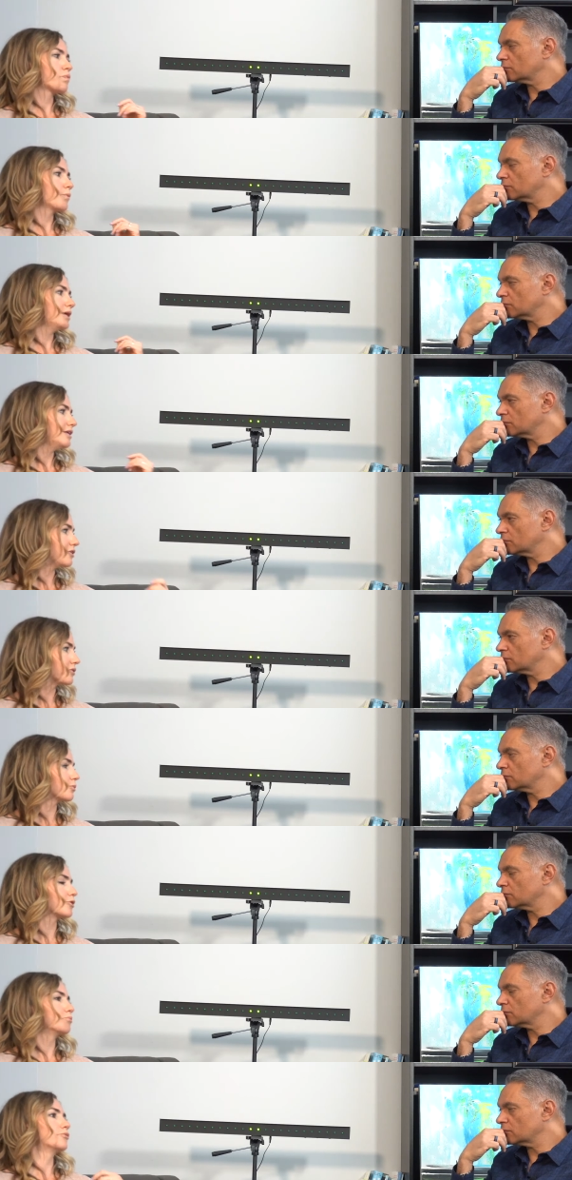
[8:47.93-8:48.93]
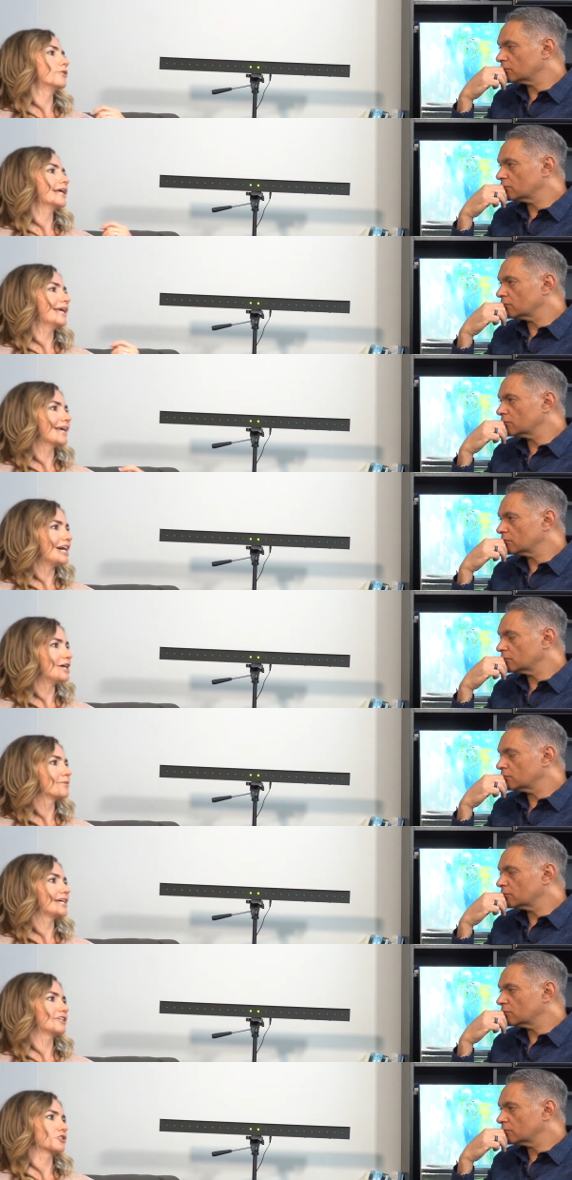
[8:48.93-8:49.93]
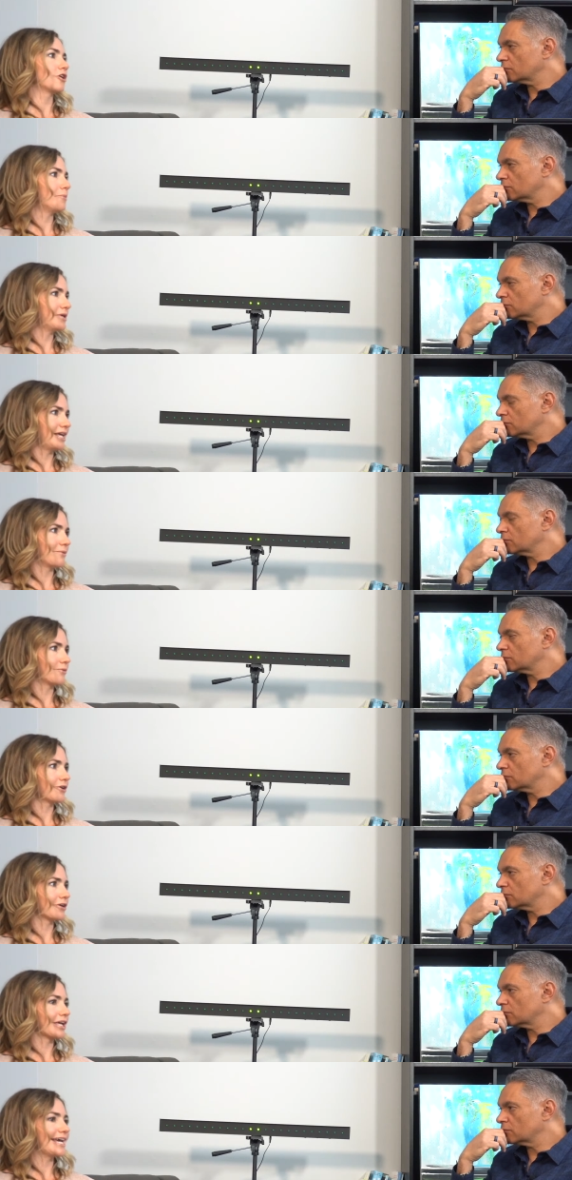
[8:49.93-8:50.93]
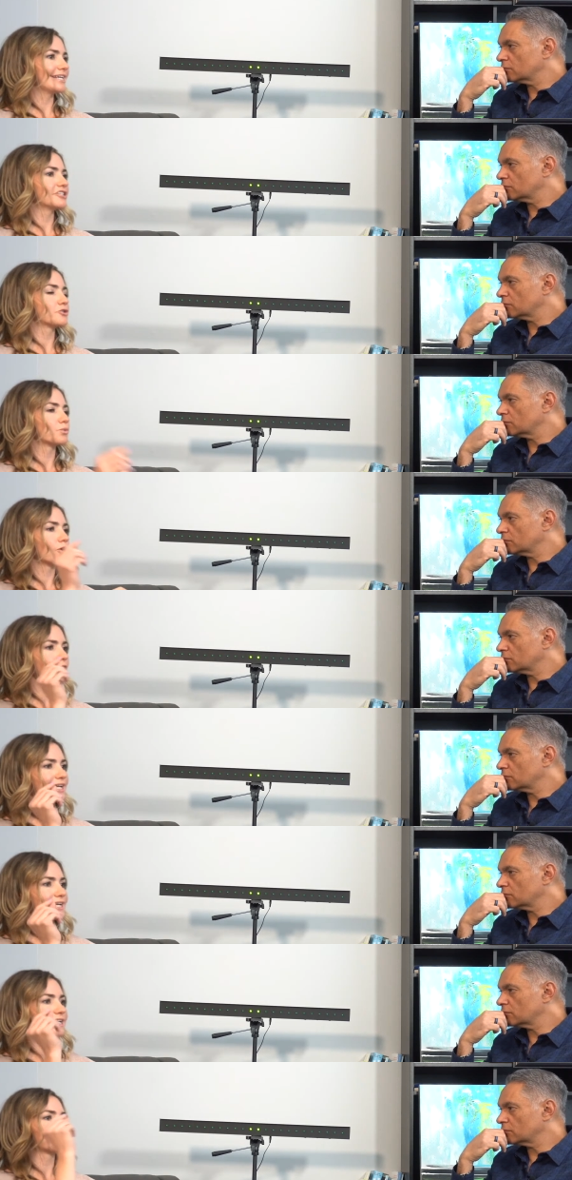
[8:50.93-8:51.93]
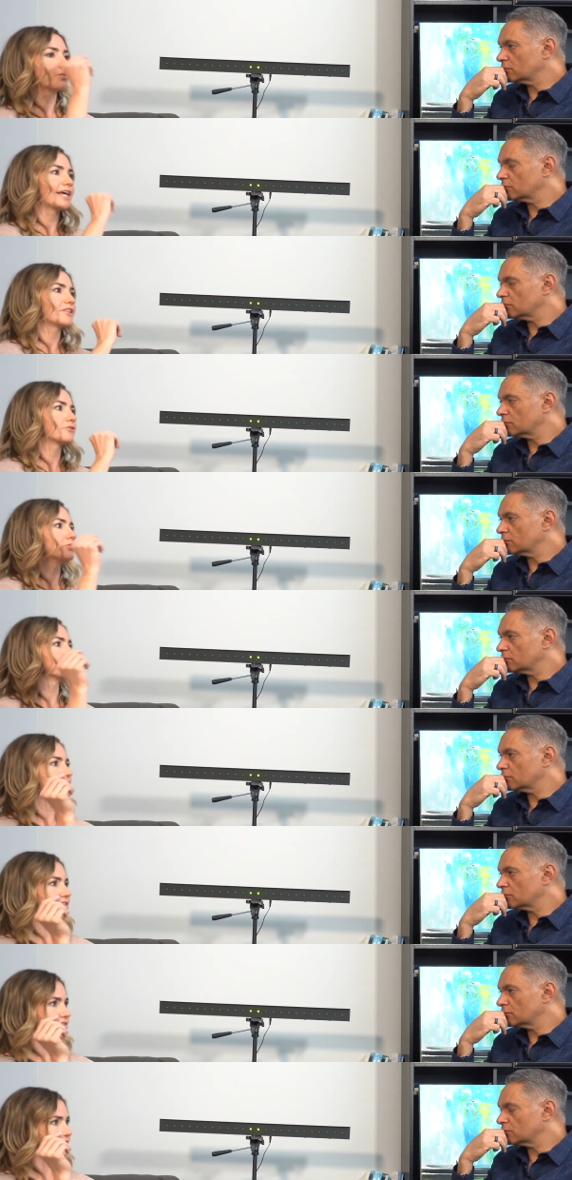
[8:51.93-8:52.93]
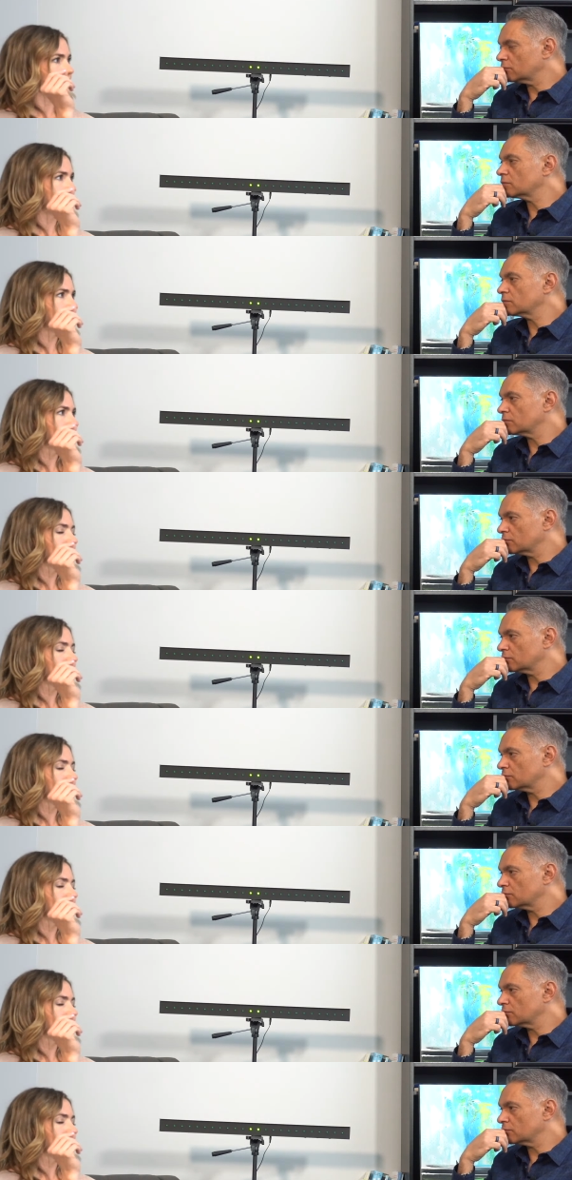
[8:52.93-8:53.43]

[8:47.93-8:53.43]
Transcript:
Speaker 1: We know that we're bringing up that trauma network and it's working its way through the system.